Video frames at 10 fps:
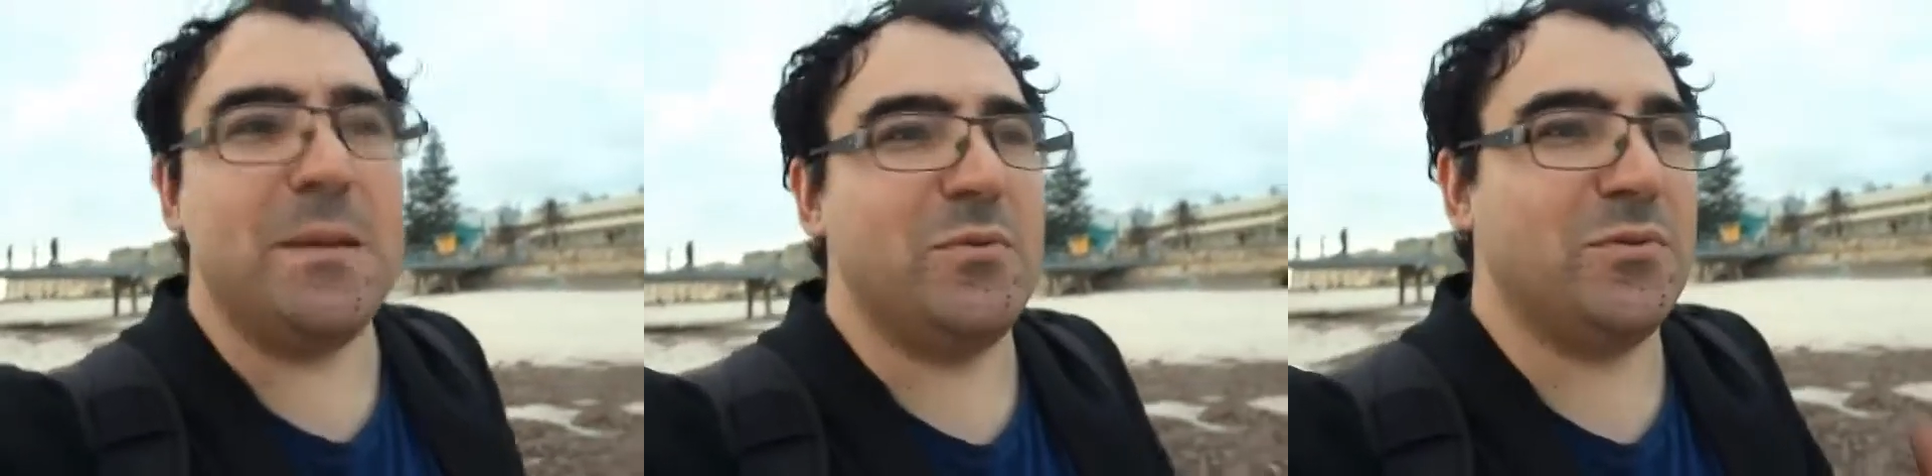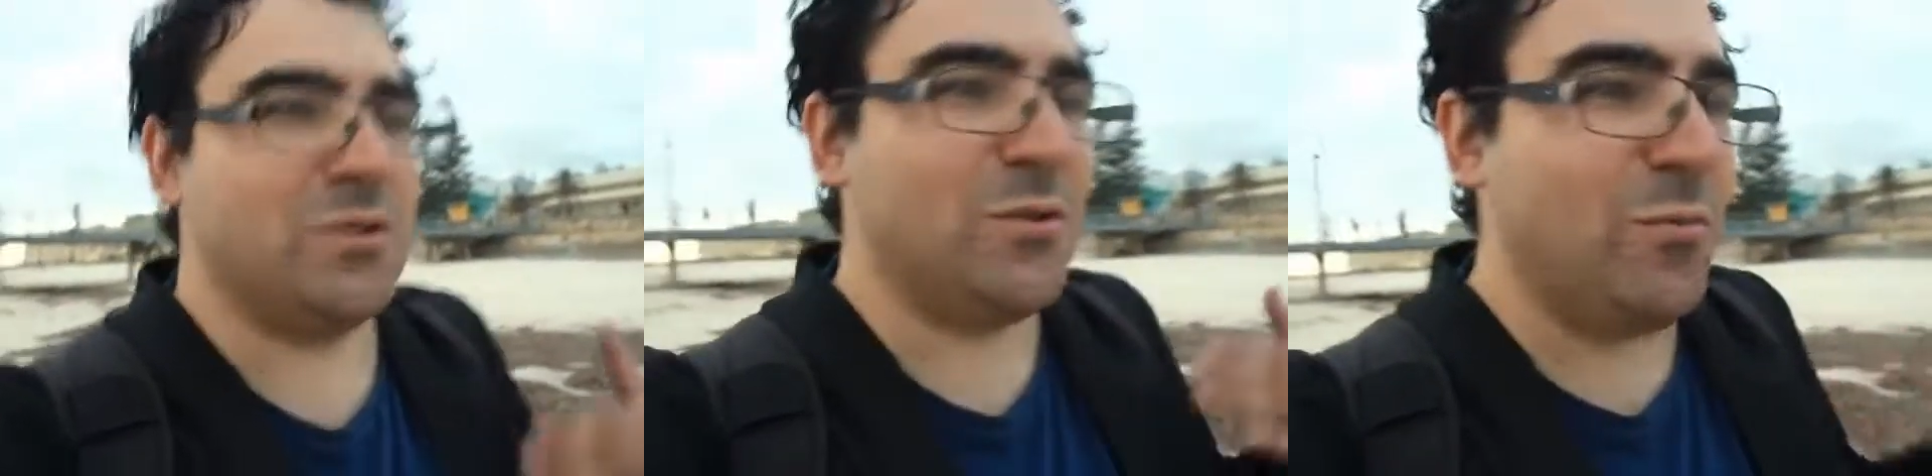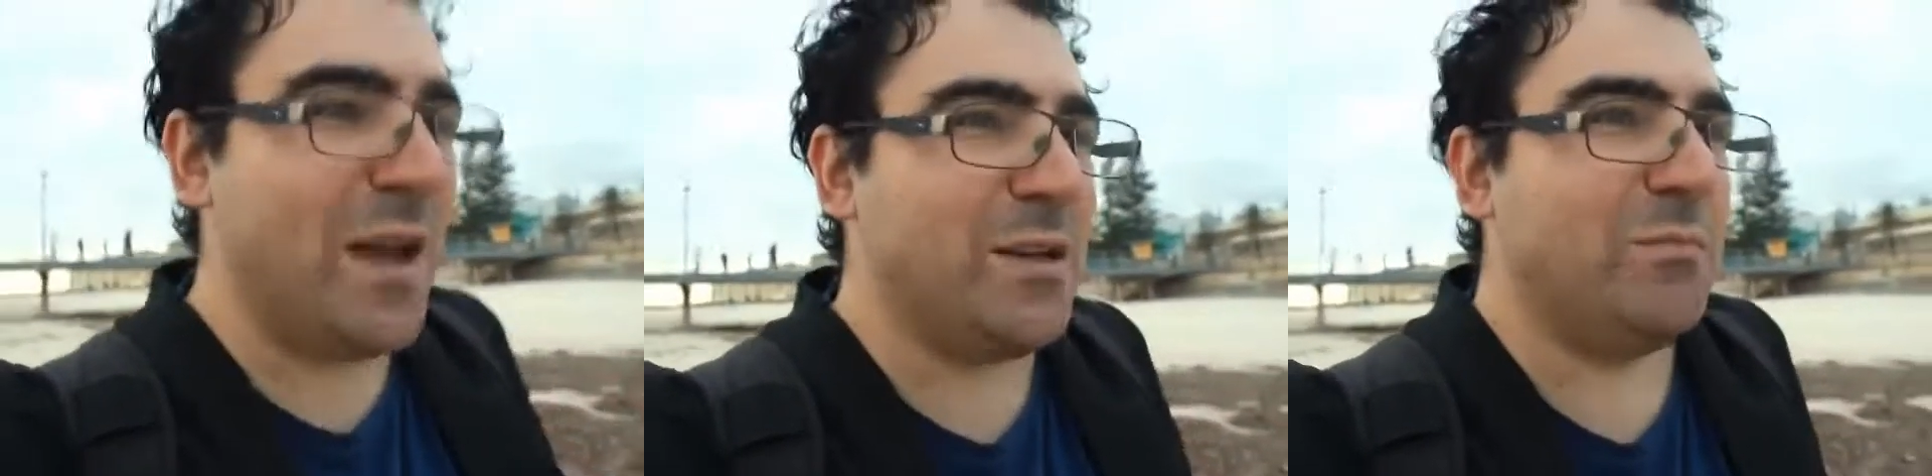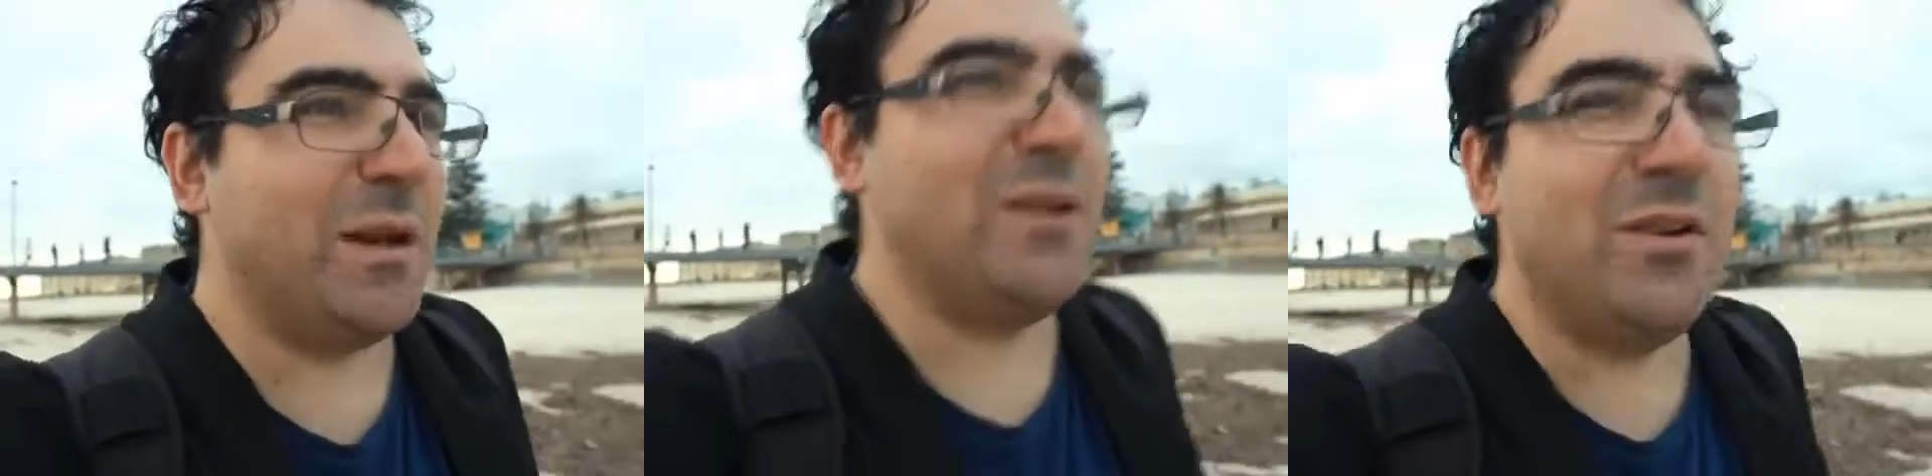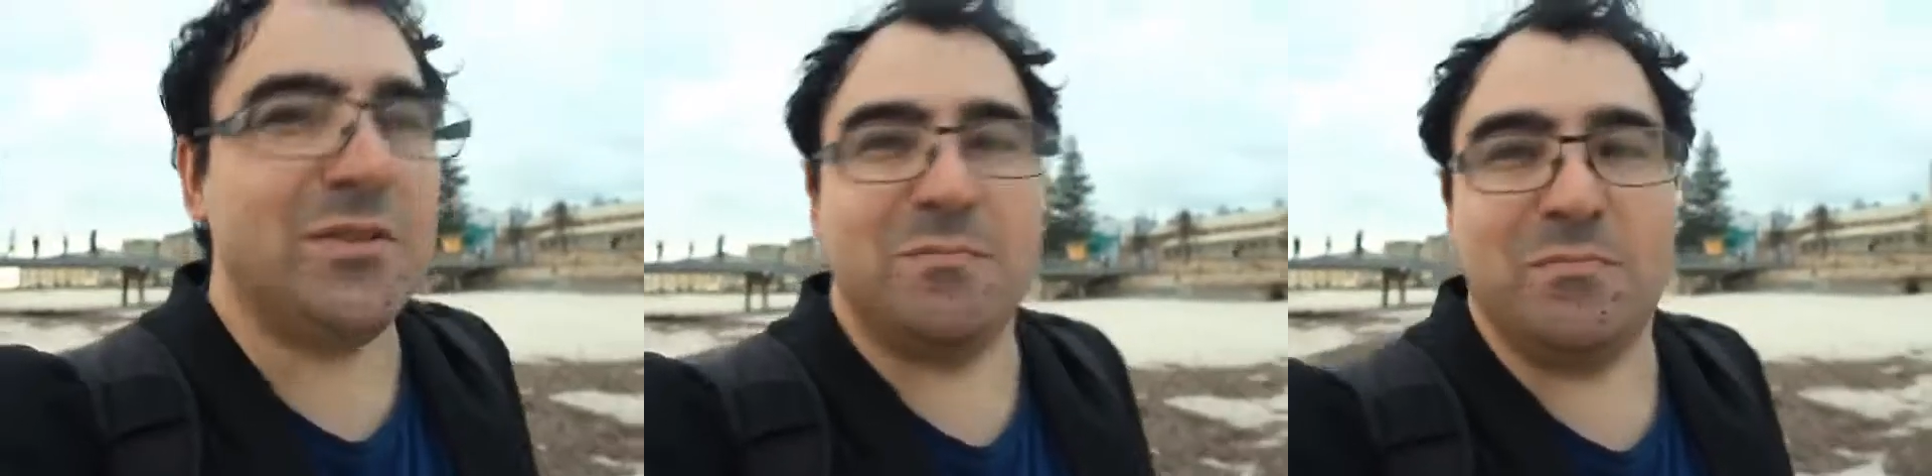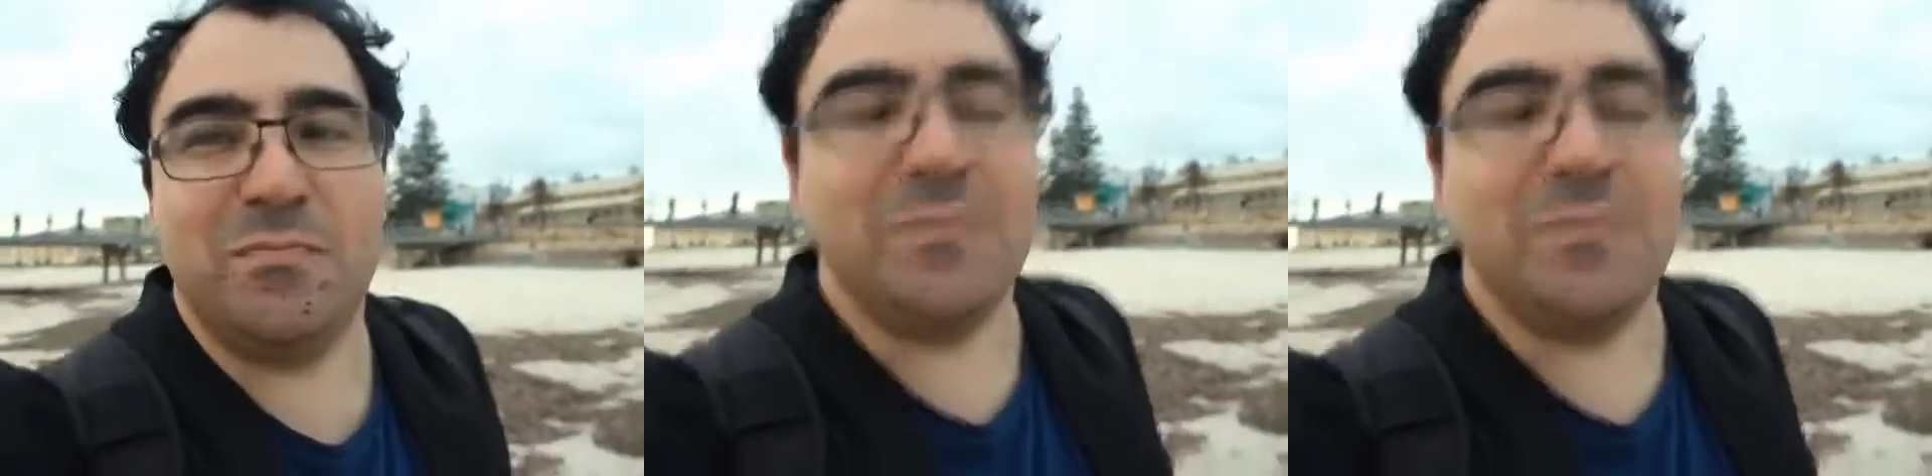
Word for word: people, surrounded by lots of